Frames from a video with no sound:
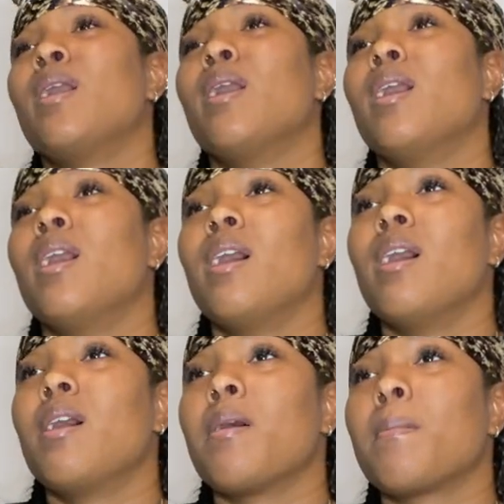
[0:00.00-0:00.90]

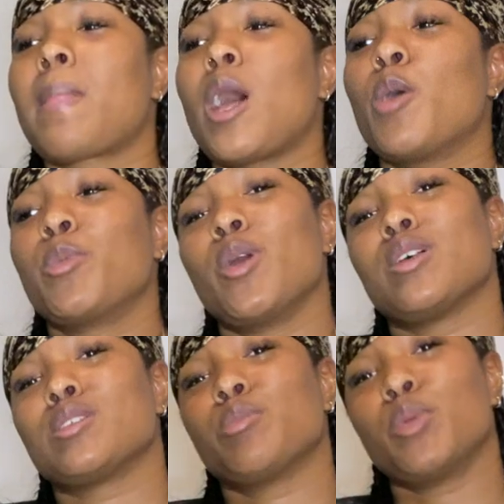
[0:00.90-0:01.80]
I hope you all
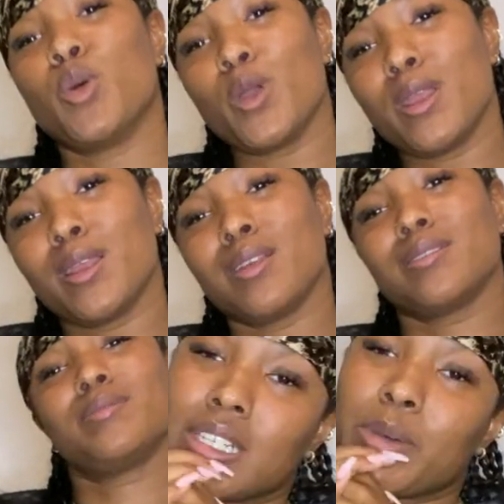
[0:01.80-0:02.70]
support.
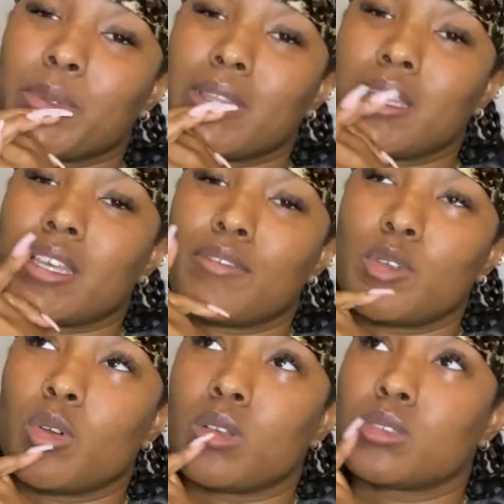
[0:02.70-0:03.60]
I would love
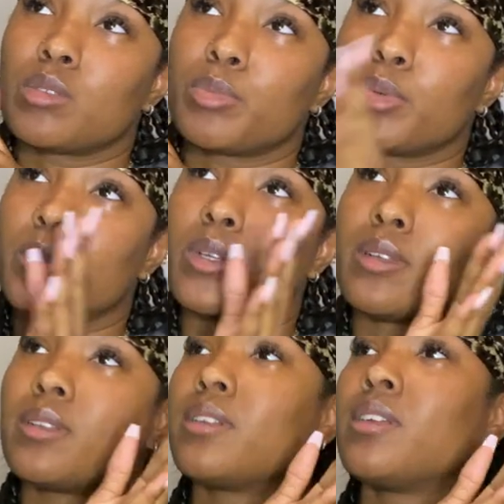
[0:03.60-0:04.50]
you all
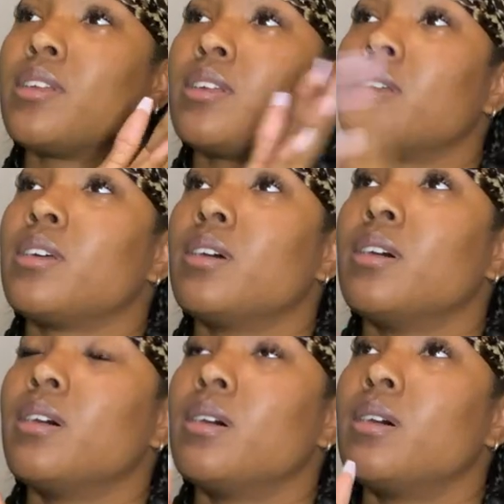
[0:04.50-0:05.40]
support.
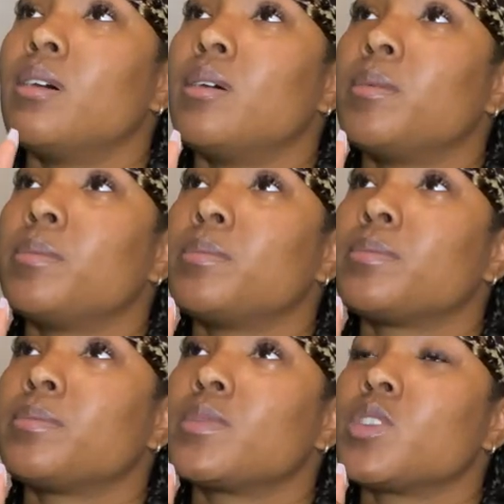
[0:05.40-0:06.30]

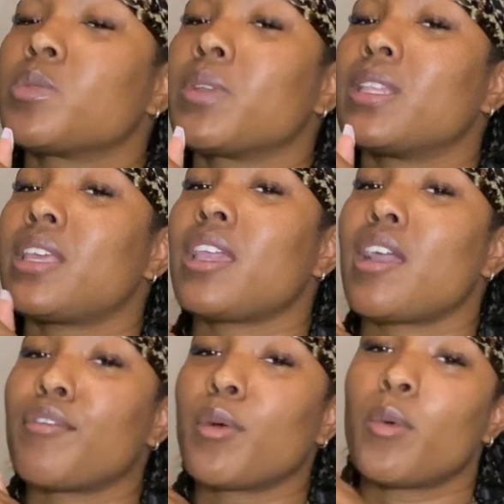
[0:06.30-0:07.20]
Just want to thank
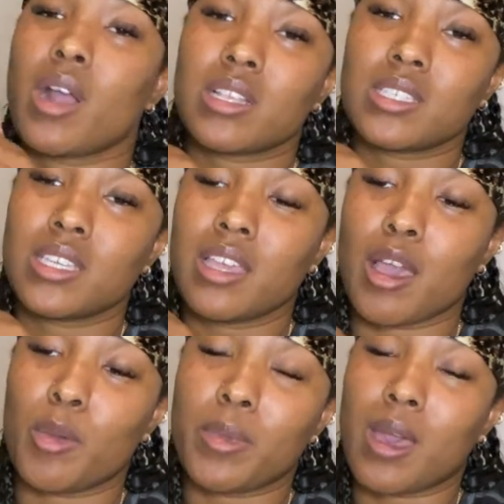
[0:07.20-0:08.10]
y'all for watching. I
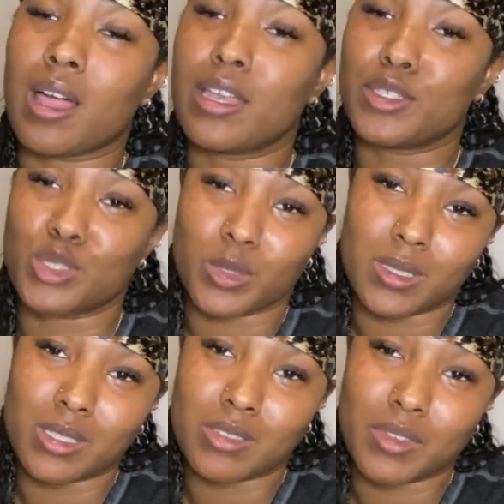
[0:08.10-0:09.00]
hope y'all enjoyed
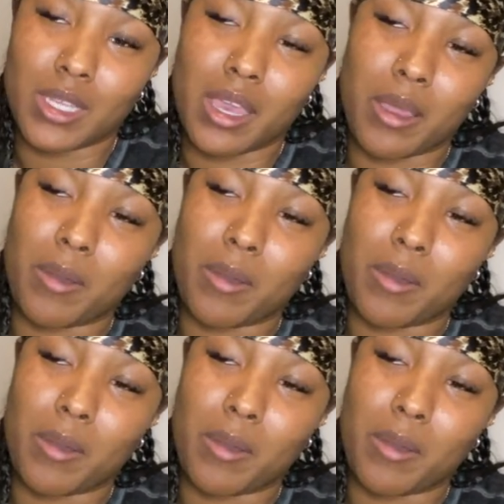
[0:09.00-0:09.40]
this video.